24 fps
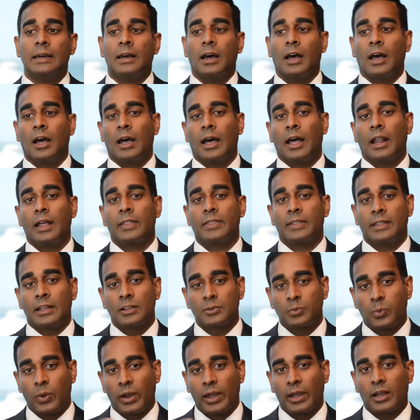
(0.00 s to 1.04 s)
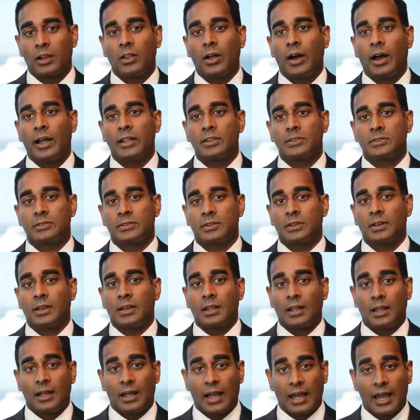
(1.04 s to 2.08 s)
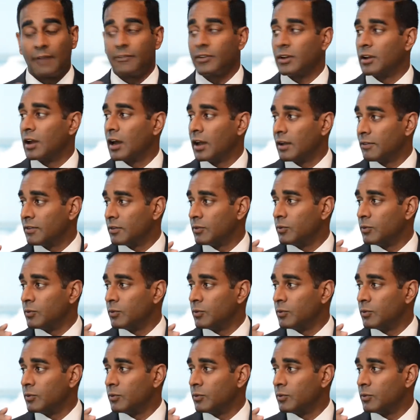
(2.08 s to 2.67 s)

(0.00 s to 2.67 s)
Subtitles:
And I think that's where clients have a